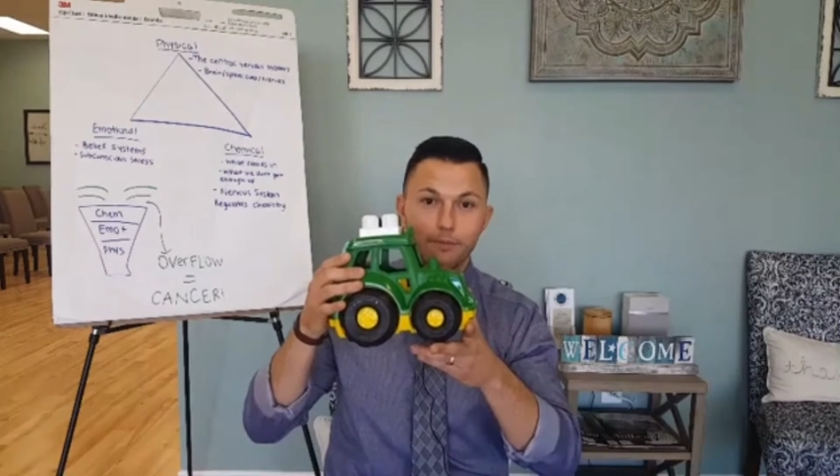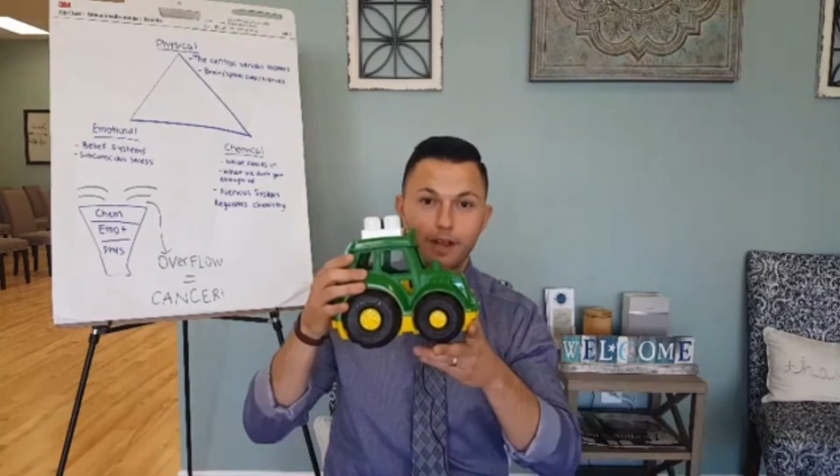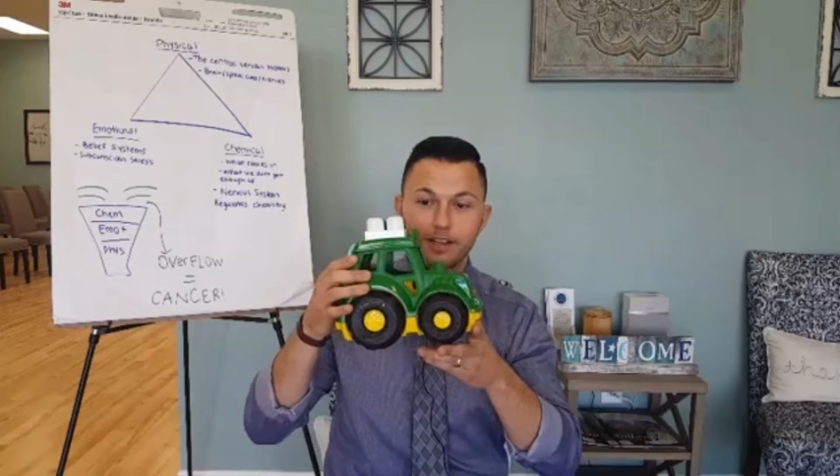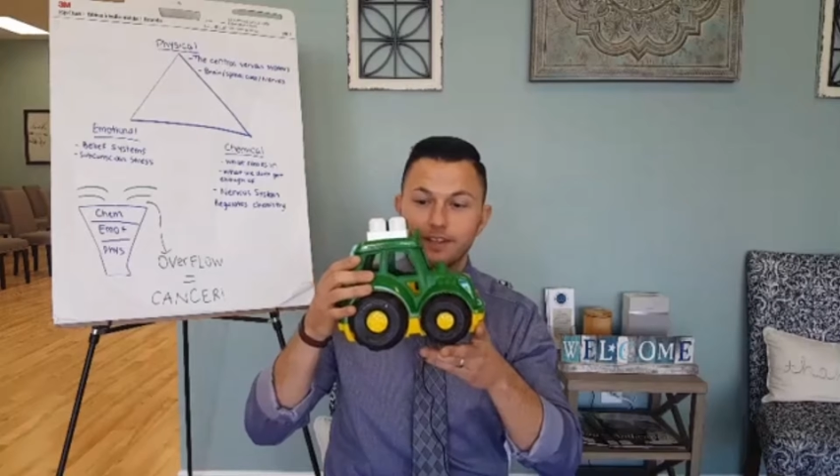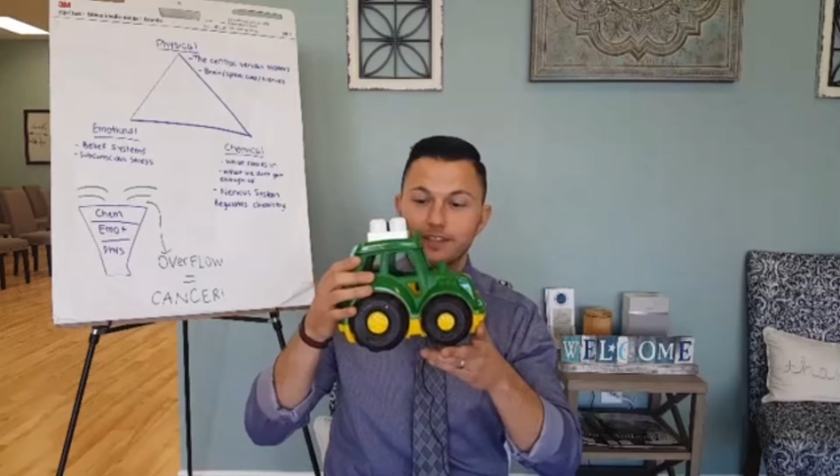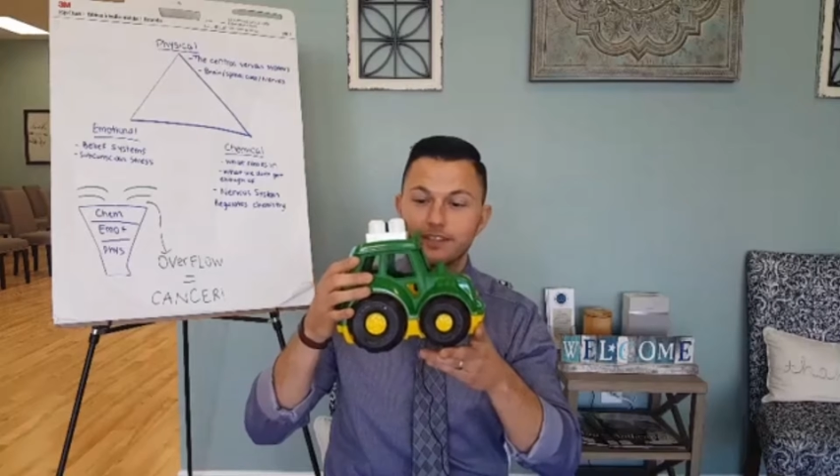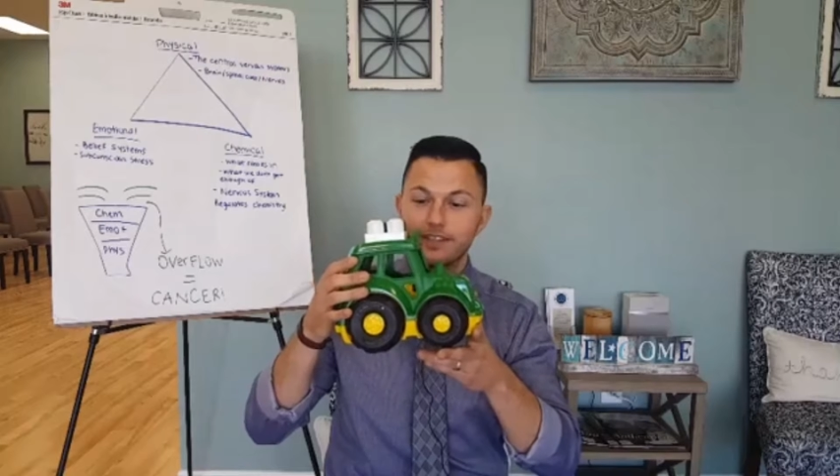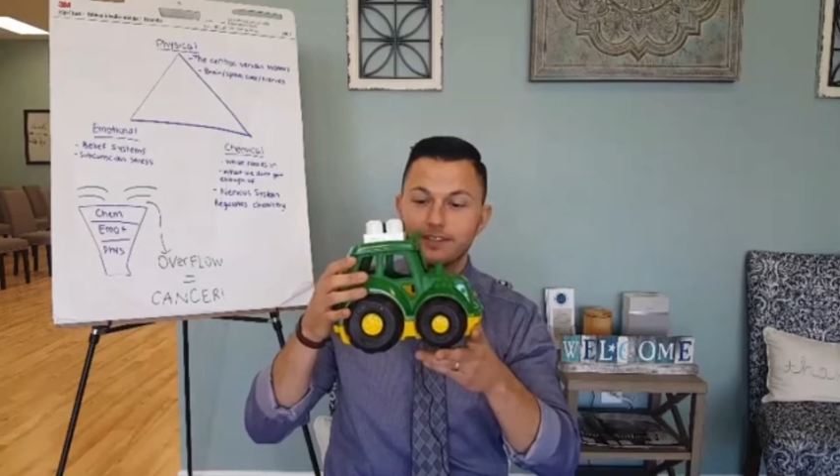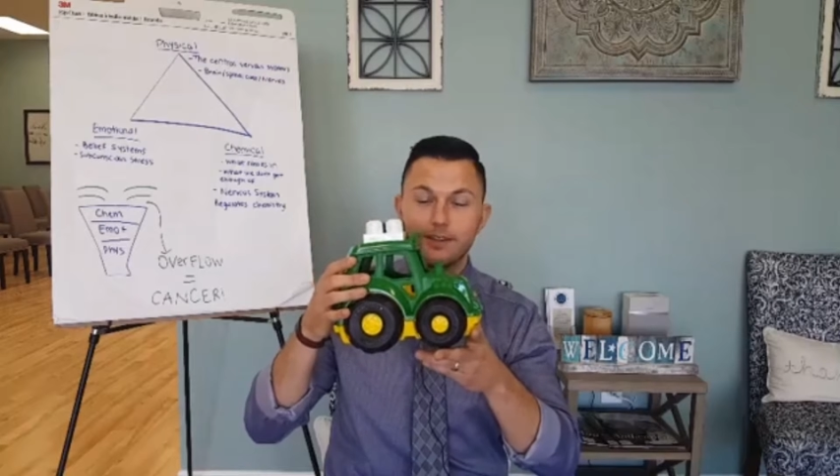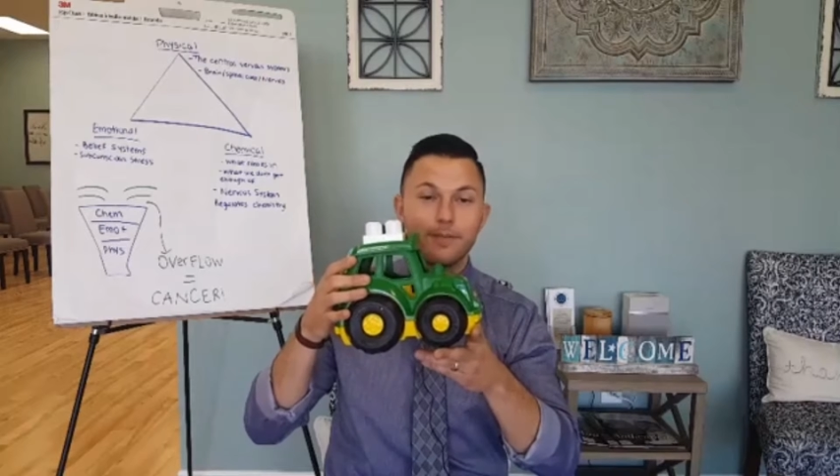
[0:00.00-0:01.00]
But this
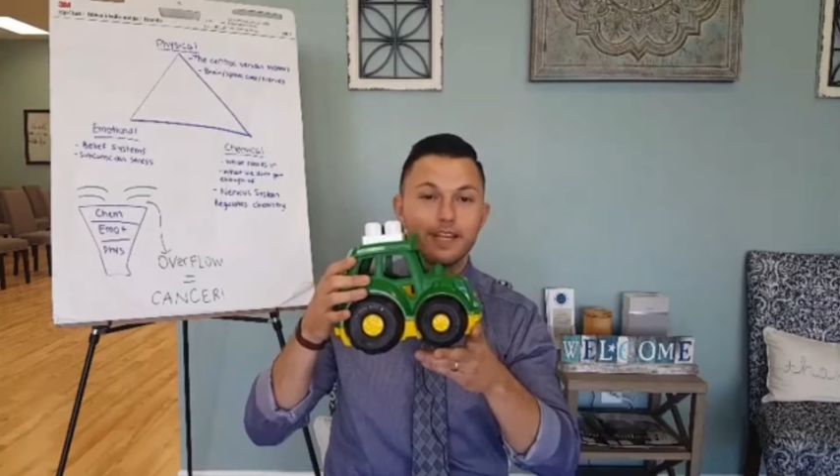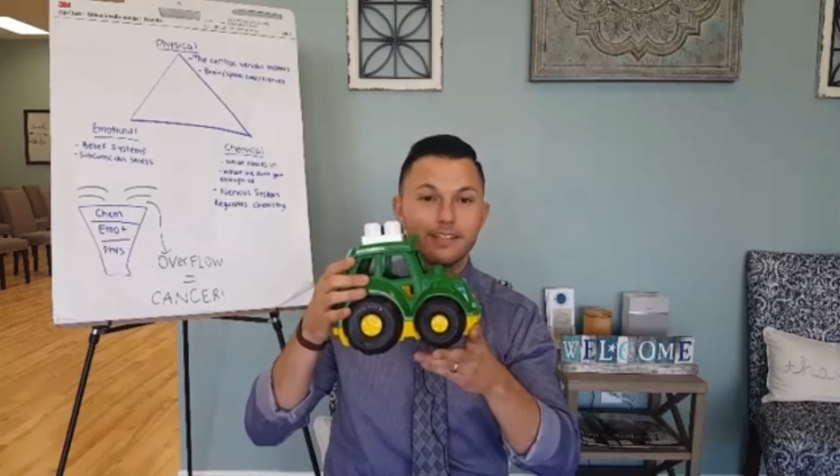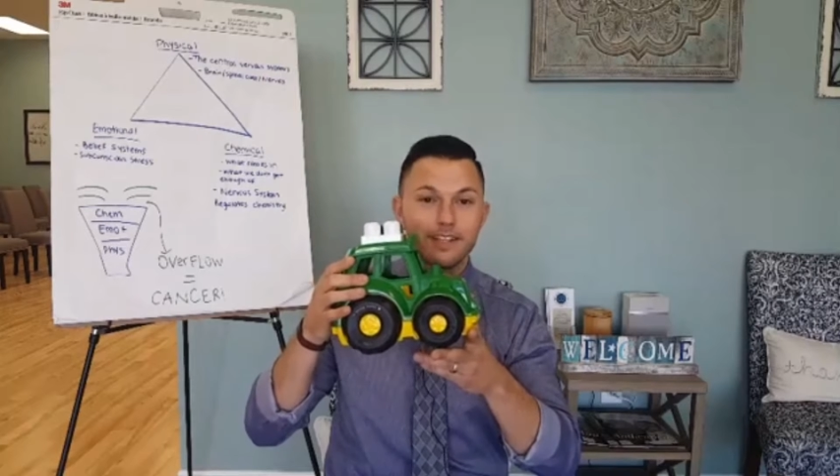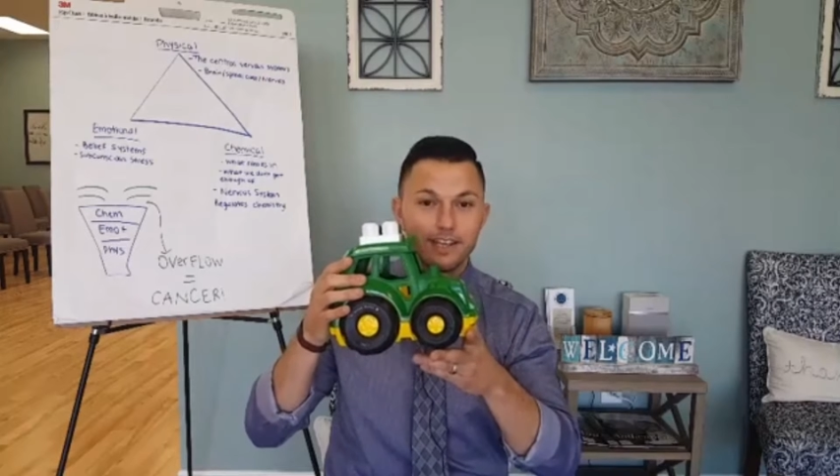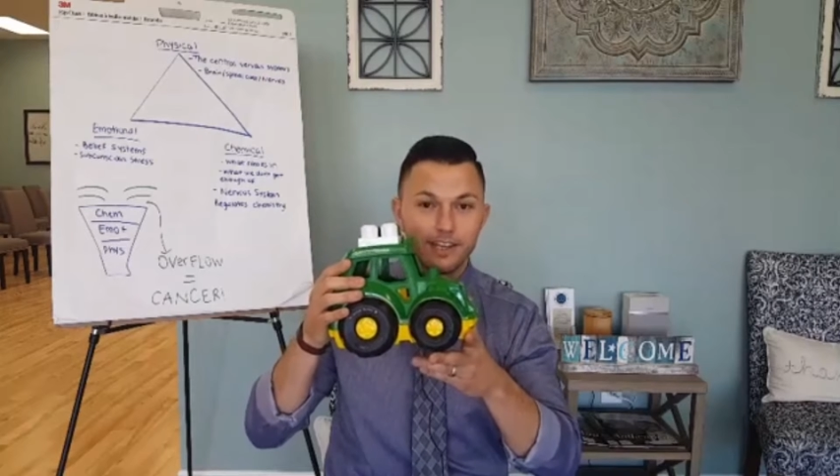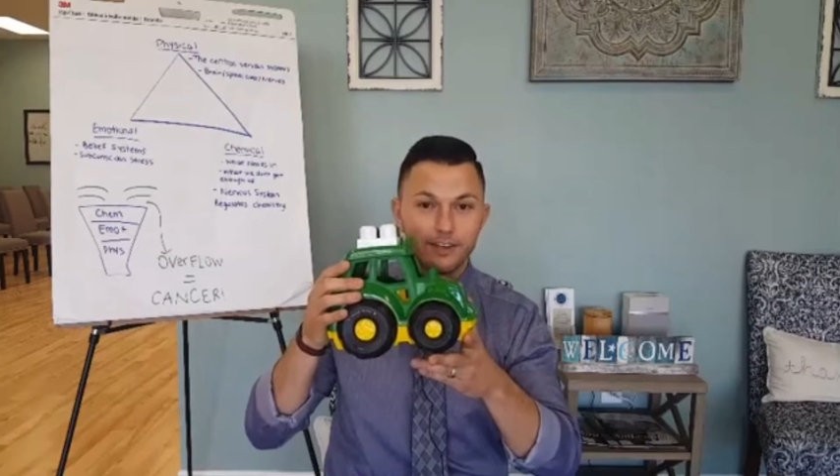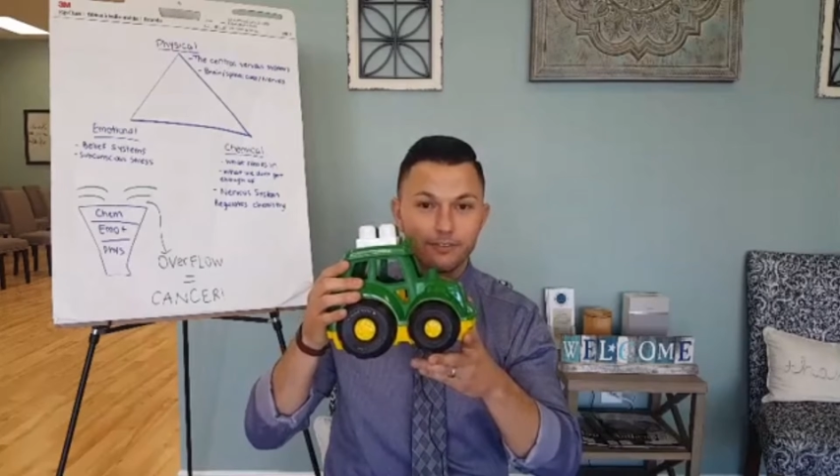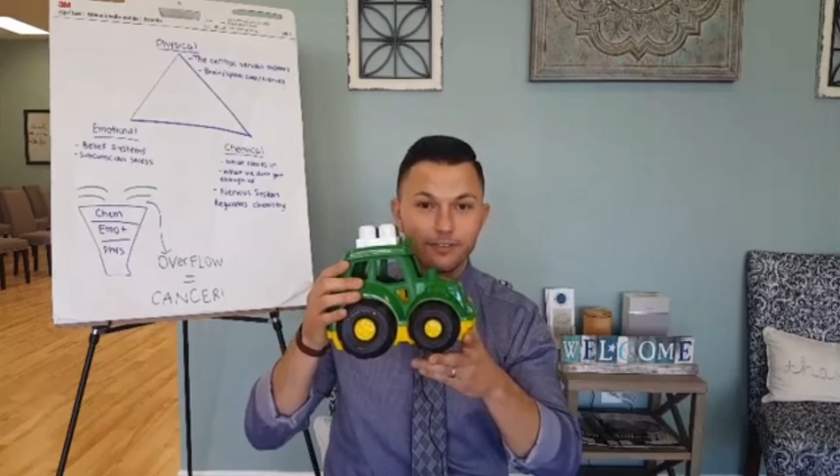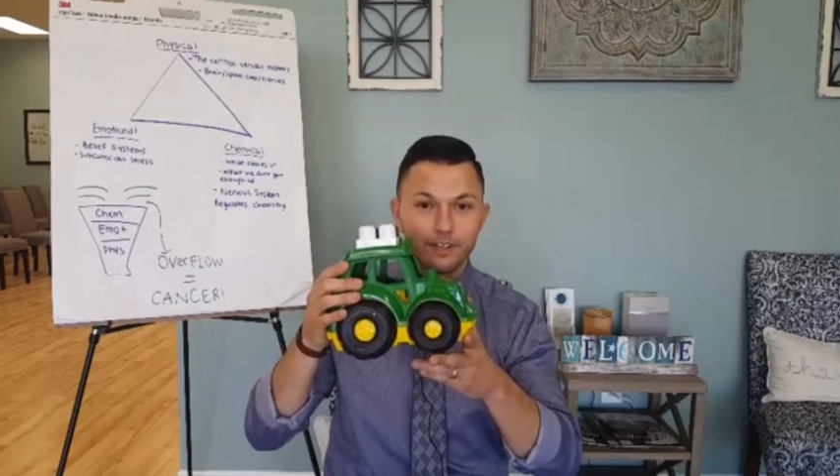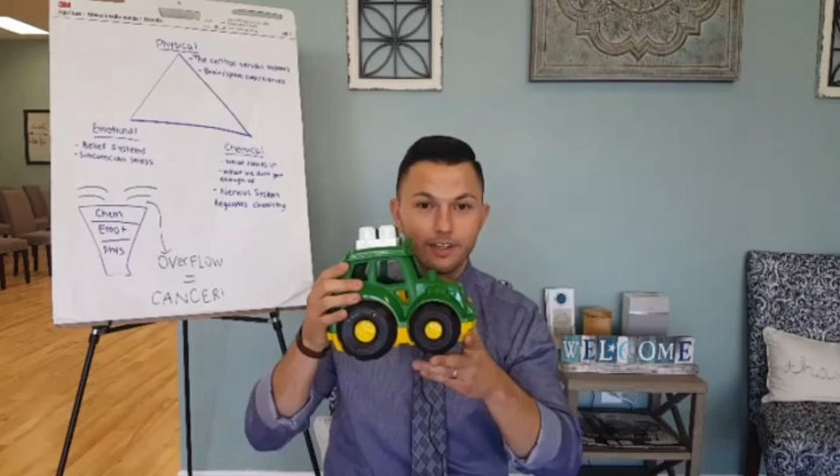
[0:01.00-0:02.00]
is an amazing
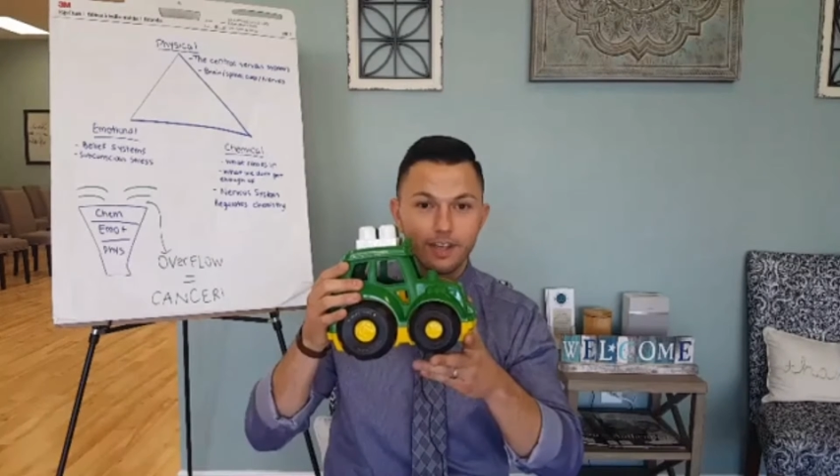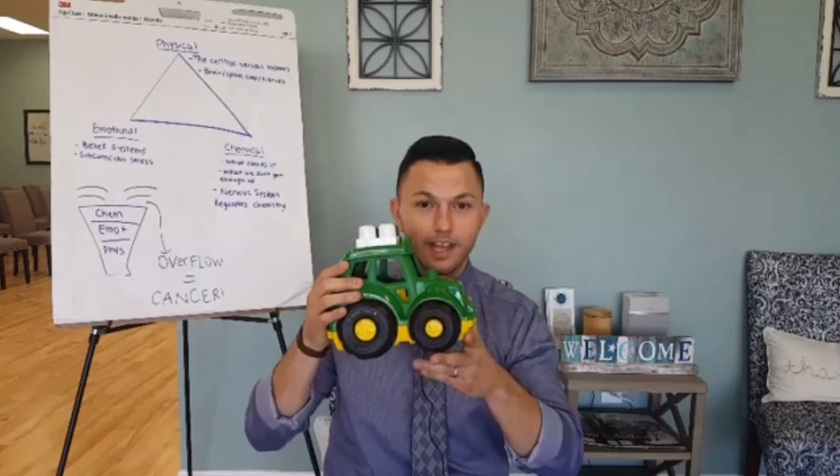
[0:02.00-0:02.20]
gift,